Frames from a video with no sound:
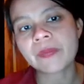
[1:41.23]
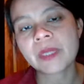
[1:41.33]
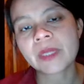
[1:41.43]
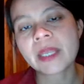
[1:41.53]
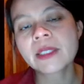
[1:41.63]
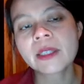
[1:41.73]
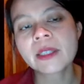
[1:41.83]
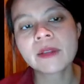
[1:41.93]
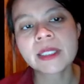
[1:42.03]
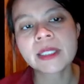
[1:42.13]
Okay,
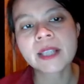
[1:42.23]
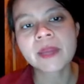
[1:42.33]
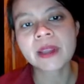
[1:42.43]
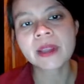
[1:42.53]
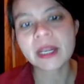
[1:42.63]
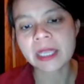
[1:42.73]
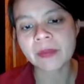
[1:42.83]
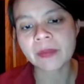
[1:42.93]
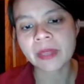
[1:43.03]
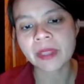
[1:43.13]
so let's talk about the onGet
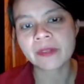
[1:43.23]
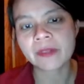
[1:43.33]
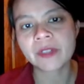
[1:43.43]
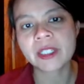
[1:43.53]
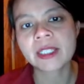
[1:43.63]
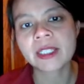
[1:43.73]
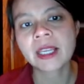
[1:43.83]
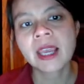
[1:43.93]
method first.